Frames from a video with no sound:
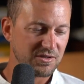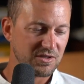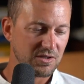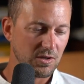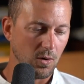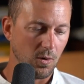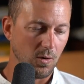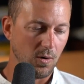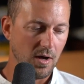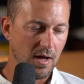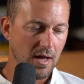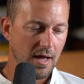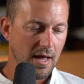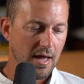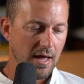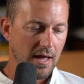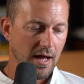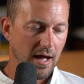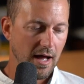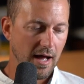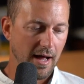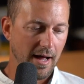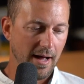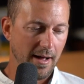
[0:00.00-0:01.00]
So,
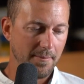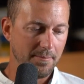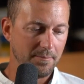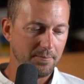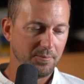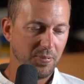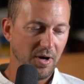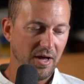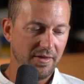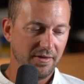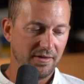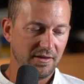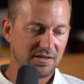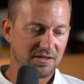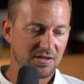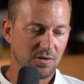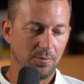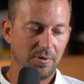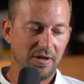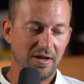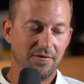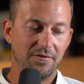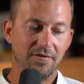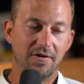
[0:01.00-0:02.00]
but this will
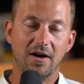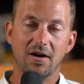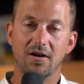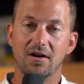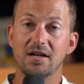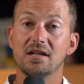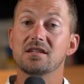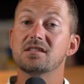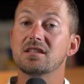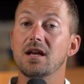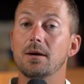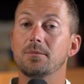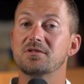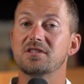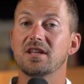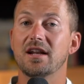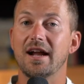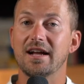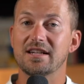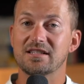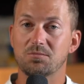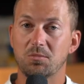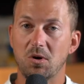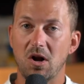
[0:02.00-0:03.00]
be a very
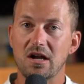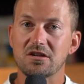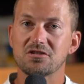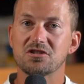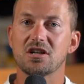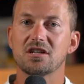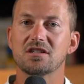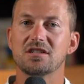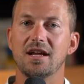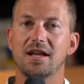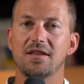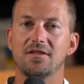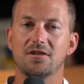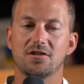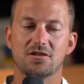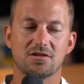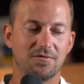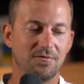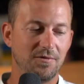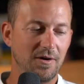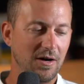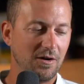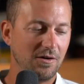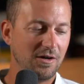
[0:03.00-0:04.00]
subsidized project, and there's
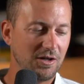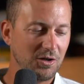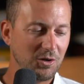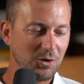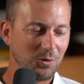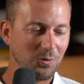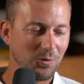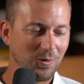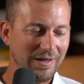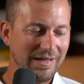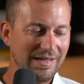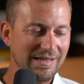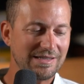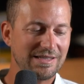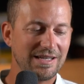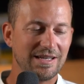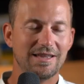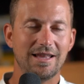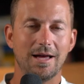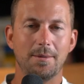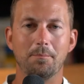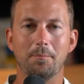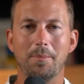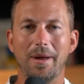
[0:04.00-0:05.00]
very good
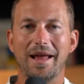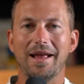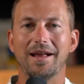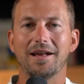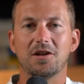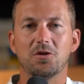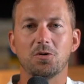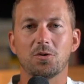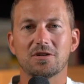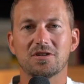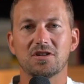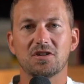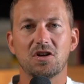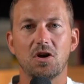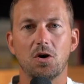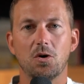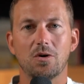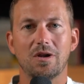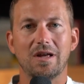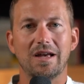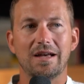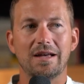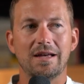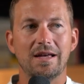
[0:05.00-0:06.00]
reason that Bank of North
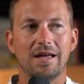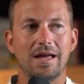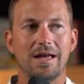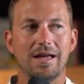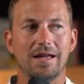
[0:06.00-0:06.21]
Dakota